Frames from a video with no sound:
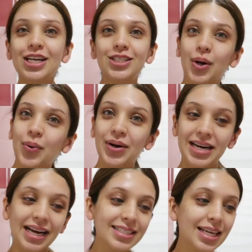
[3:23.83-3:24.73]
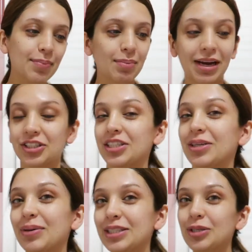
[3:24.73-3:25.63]
So next up, I'm actually
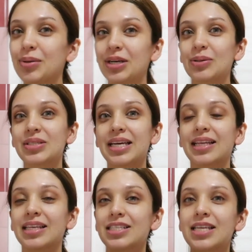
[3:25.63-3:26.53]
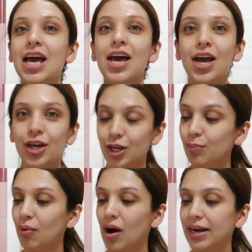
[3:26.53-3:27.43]
going to be using this
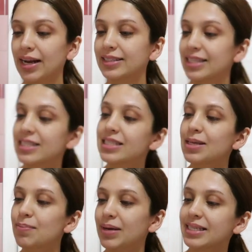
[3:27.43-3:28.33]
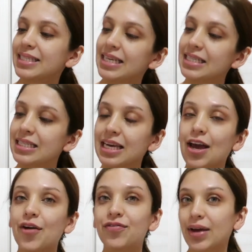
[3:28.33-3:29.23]
new product. This is the Mix
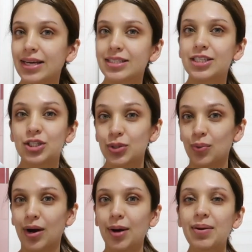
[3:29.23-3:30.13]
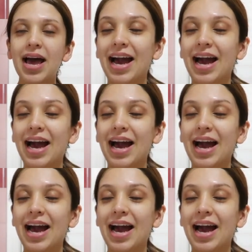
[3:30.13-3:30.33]
Easy Face Scrub.